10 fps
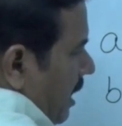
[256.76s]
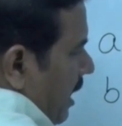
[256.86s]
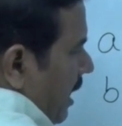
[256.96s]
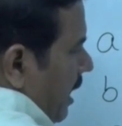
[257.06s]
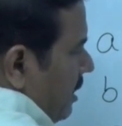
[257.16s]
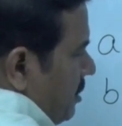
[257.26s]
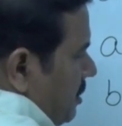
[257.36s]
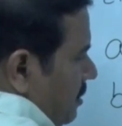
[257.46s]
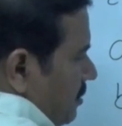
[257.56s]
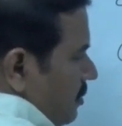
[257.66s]

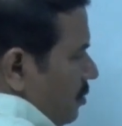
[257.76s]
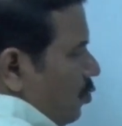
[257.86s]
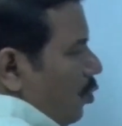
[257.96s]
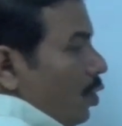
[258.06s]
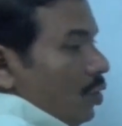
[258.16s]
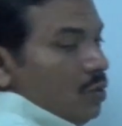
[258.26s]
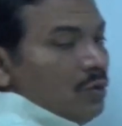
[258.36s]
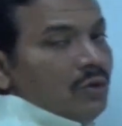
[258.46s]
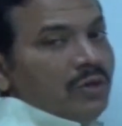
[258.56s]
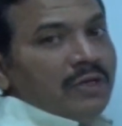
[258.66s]
hash O.
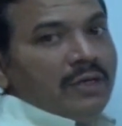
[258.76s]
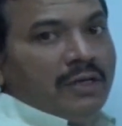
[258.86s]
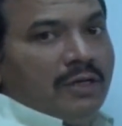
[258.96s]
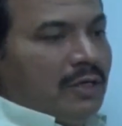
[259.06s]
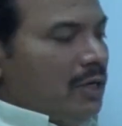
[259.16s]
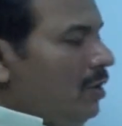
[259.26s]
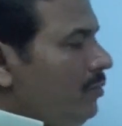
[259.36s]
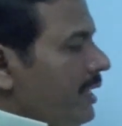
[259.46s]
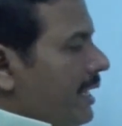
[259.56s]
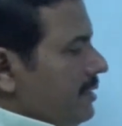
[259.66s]
Now
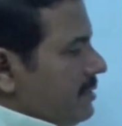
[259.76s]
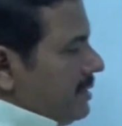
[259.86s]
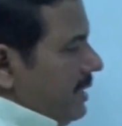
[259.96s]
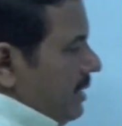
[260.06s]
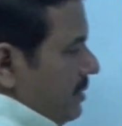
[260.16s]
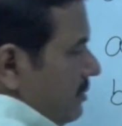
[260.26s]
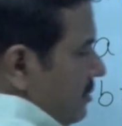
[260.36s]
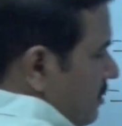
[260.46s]
we can see in